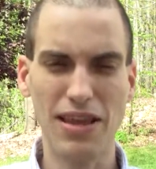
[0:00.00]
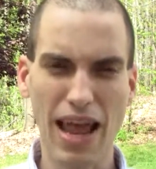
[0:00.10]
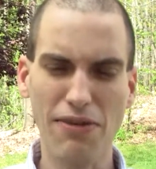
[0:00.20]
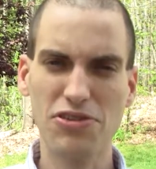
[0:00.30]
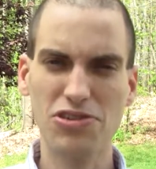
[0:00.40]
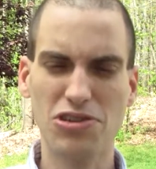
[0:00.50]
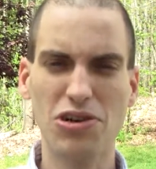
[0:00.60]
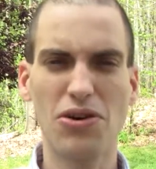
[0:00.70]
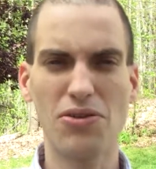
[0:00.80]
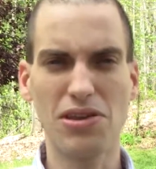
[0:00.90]
have to
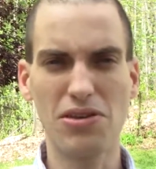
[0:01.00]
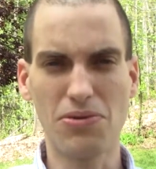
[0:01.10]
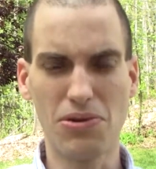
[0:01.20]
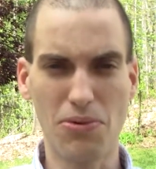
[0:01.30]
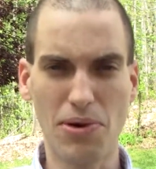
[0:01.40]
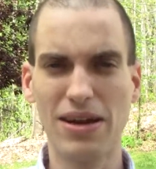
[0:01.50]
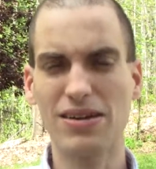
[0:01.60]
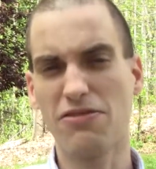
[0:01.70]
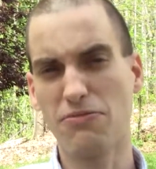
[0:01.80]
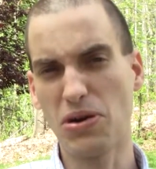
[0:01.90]
show that you were aware
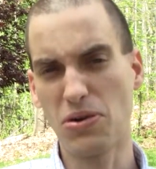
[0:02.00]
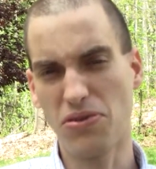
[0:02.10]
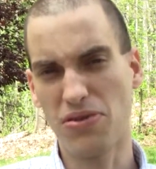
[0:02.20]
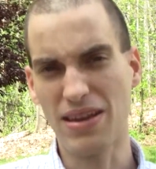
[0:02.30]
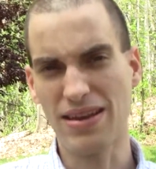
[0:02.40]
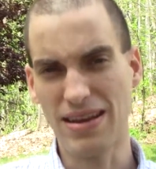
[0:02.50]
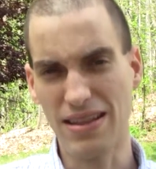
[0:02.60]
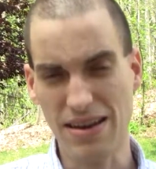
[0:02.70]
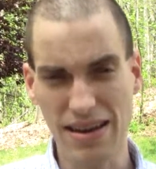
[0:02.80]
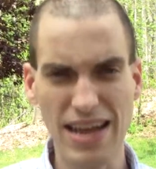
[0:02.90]
of both the
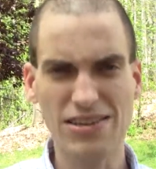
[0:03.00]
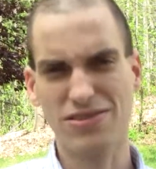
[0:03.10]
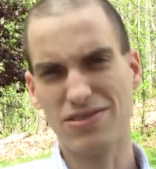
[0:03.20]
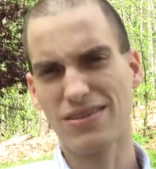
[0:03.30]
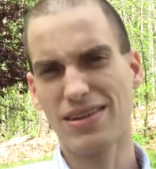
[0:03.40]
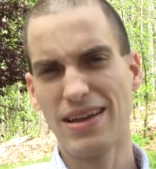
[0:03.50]
nature